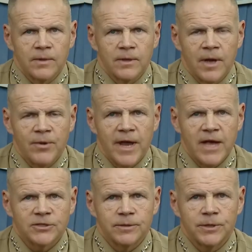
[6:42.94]
I'm going to
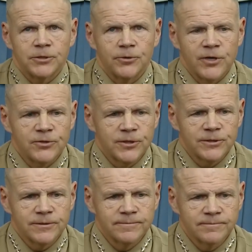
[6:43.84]
ask them to trust
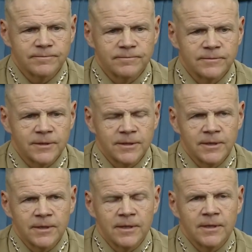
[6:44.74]
us.
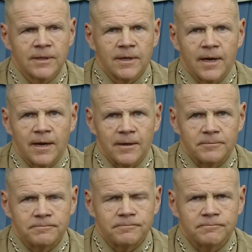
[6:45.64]

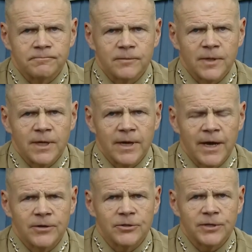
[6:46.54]
And
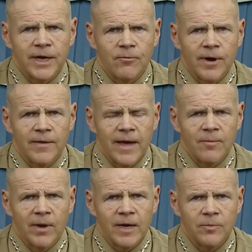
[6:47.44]
I understand why
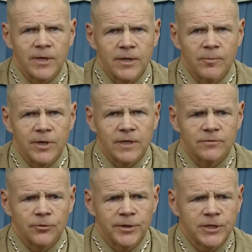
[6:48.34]
that might be a bit of
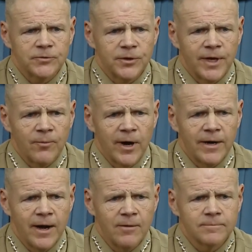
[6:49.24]
a reach for them right
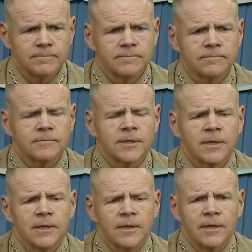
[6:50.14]
now.
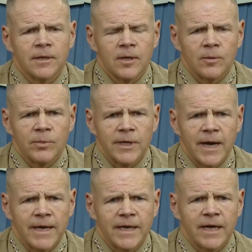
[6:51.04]
But
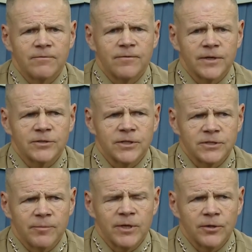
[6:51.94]
I can't fix
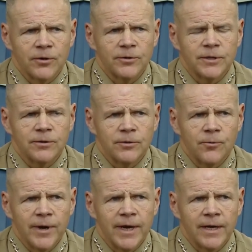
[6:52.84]
this. I mean, the
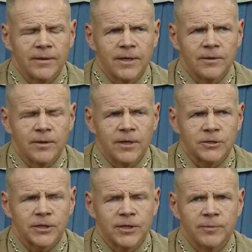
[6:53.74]
way that
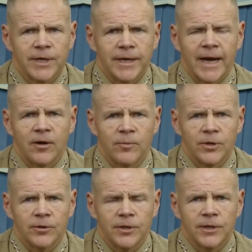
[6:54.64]
there's going to be
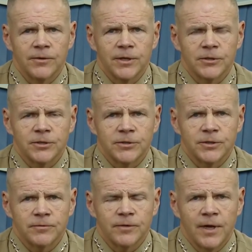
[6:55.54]
accountability in this is
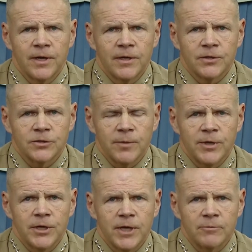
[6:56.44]
if
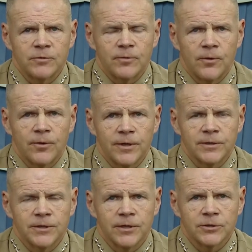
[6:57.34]
somebody comes forward
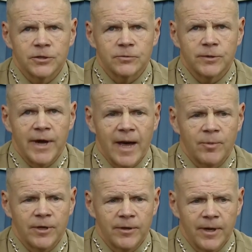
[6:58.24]
and tells us what
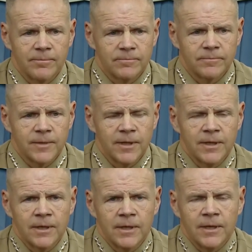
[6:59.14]
happened to
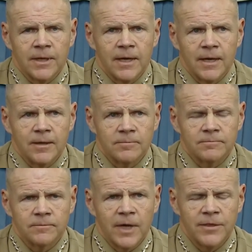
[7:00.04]

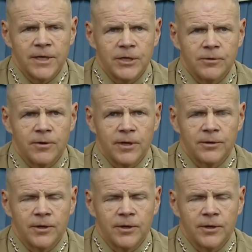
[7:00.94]
them. I think you all